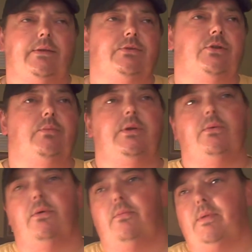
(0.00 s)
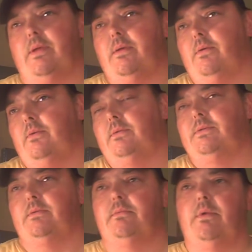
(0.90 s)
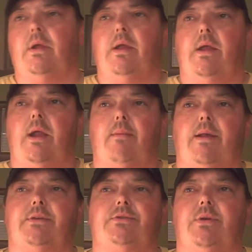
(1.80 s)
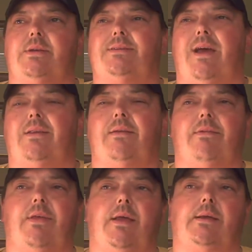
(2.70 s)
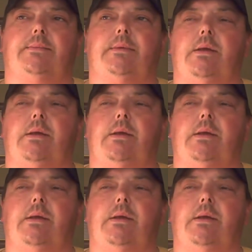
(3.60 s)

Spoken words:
There's too many group builds, and everybody's stressed out and everything. And